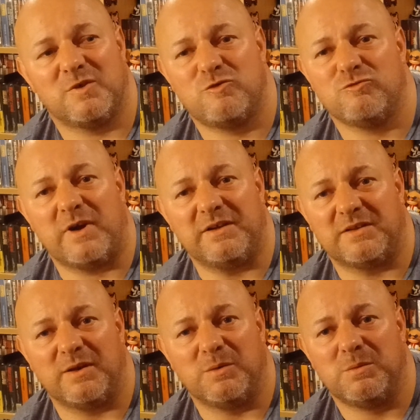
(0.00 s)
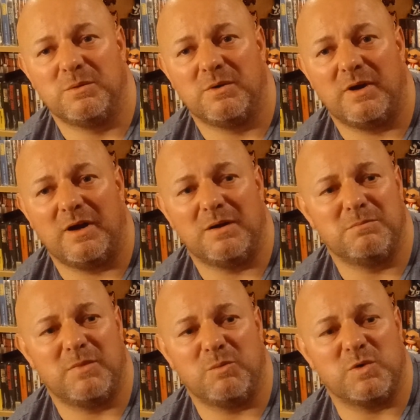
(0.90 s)
Great deal.
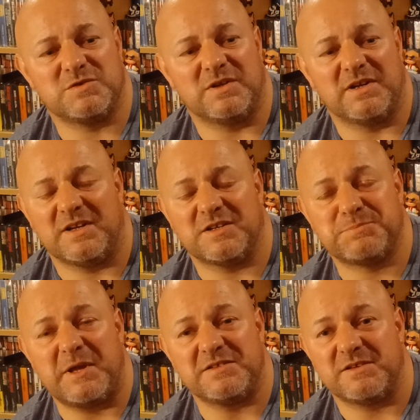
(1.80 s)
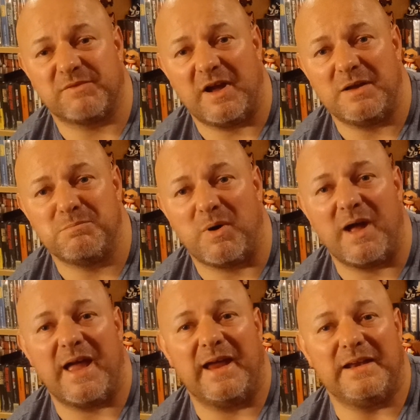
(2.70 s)
It wasn't an expensive game
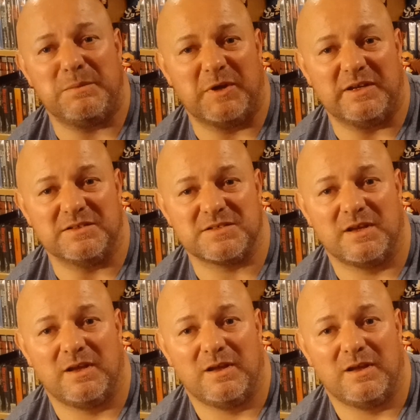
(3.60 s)
by any means,